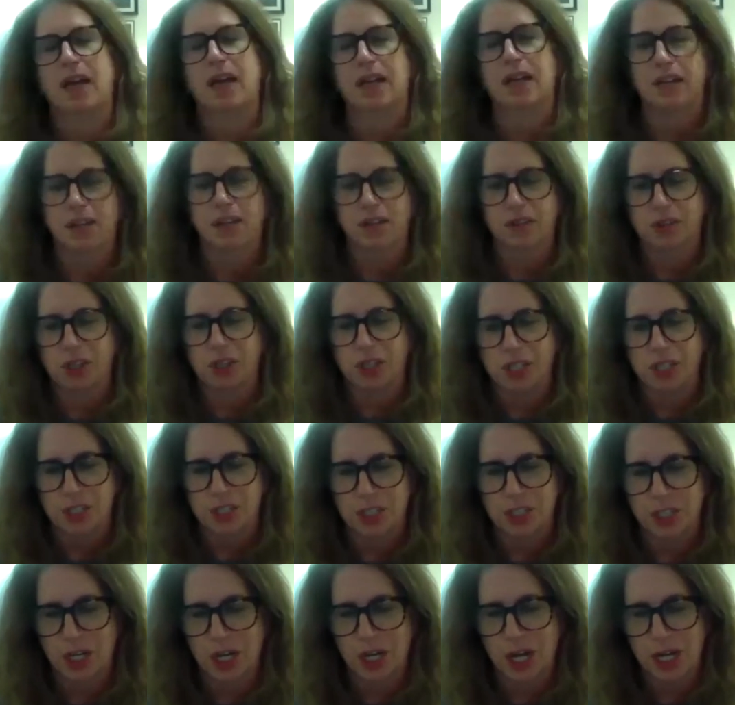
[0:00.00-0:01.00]
at
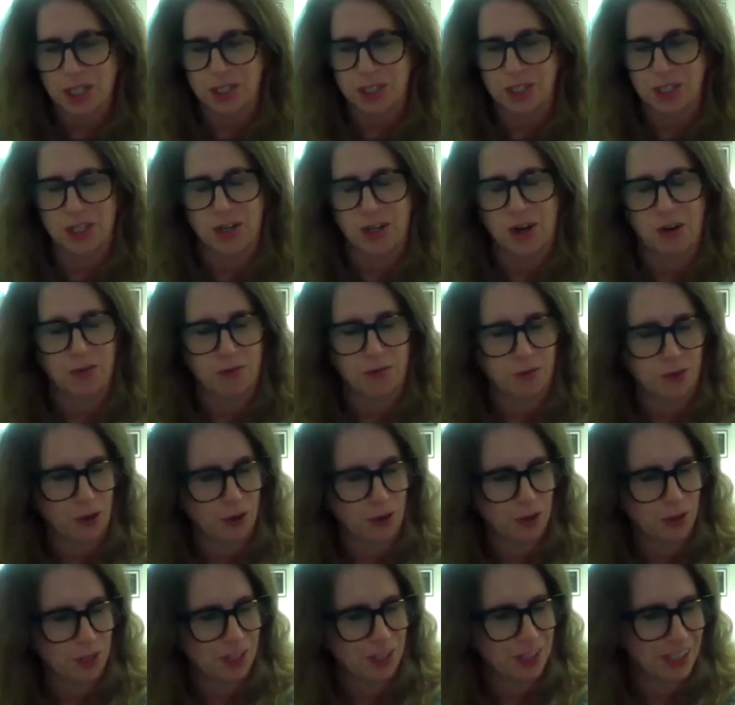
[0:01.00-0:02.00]
Clinician Connection, our
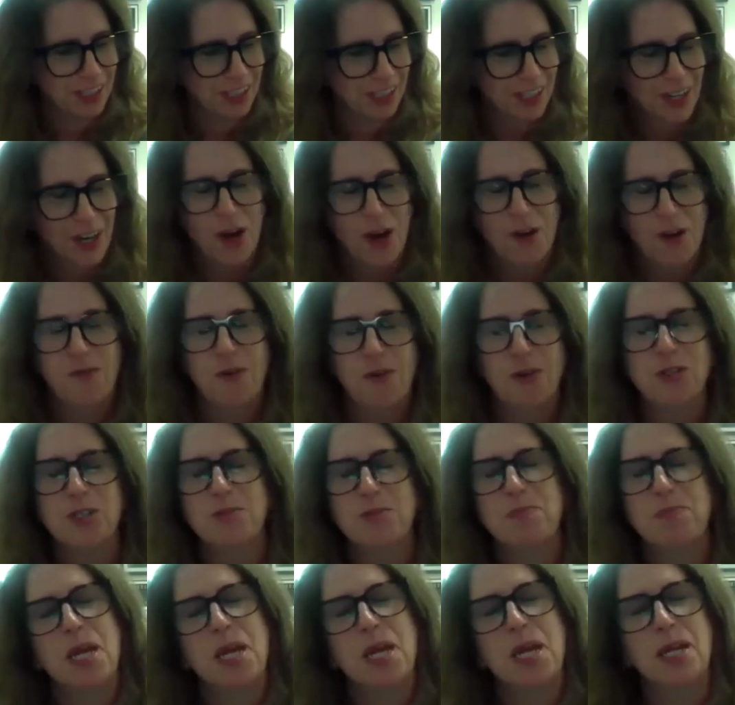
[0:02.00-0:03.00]
first
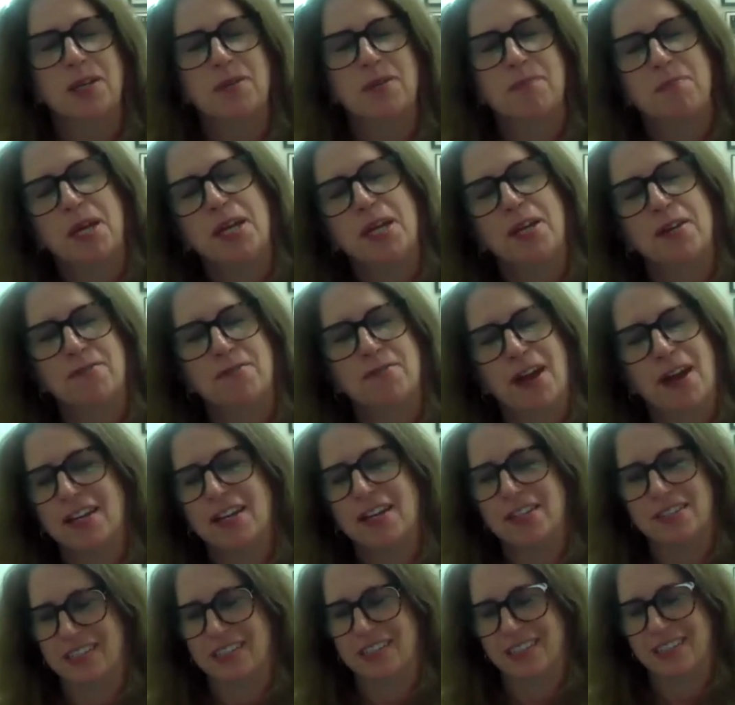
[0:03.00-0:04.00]
big
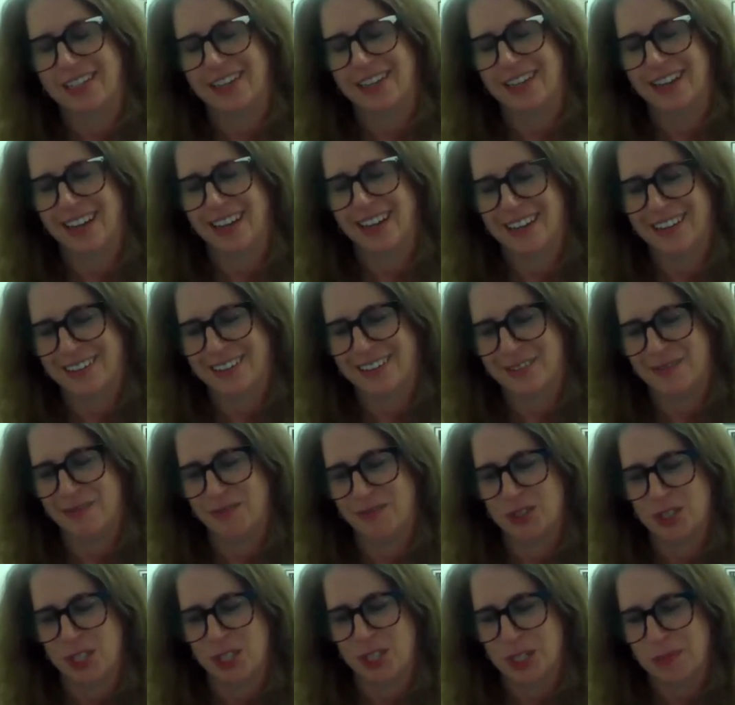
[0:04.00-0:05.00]
event in
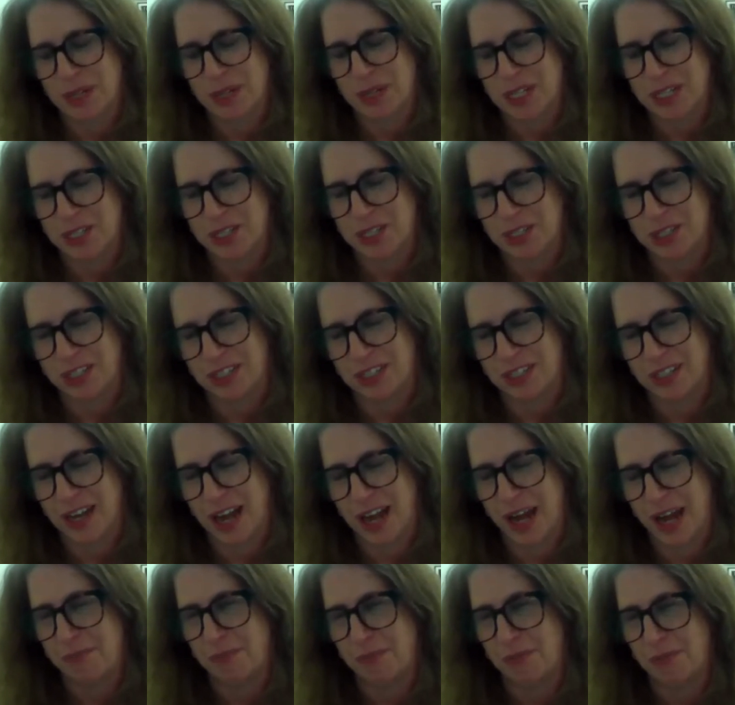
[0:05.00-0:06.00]
Virginia Beach in
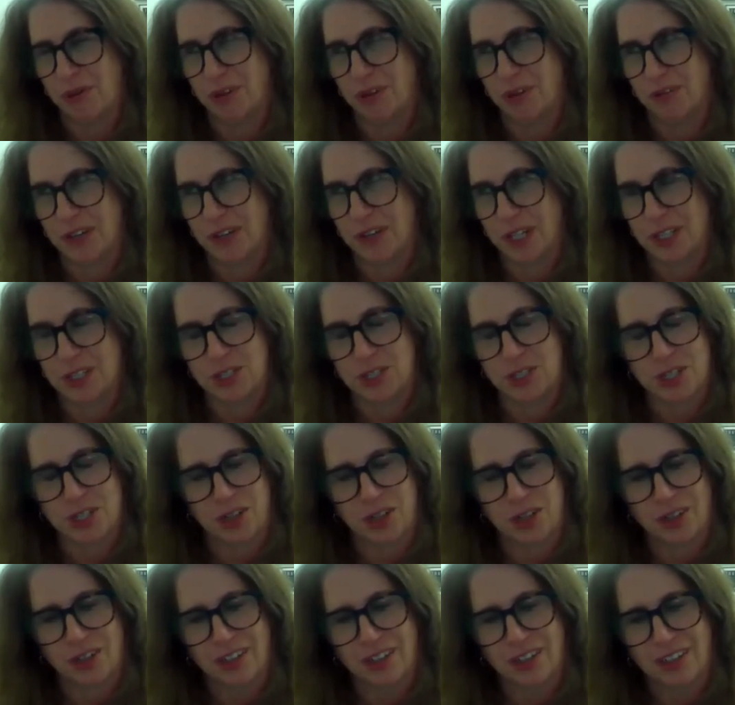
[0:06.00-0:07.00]
April of next
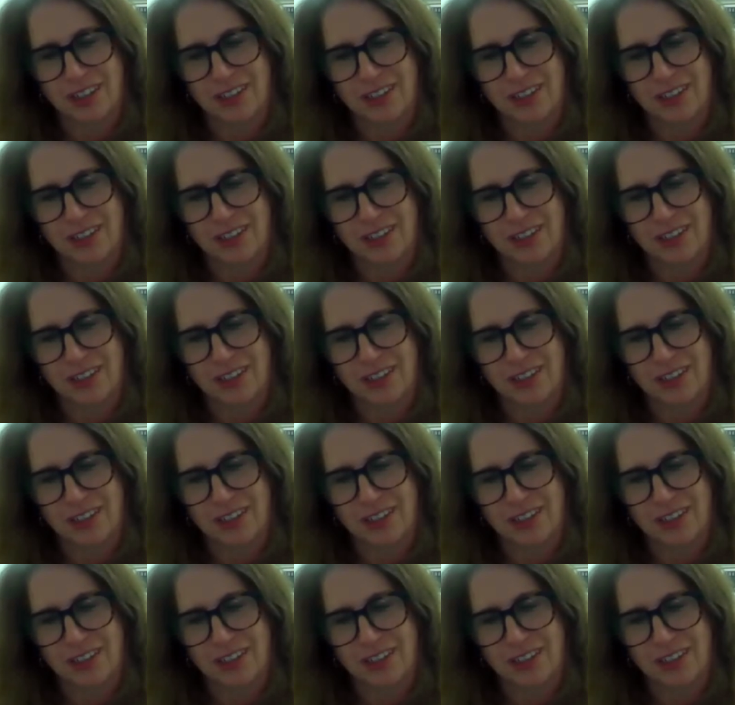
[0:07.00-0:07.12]
year?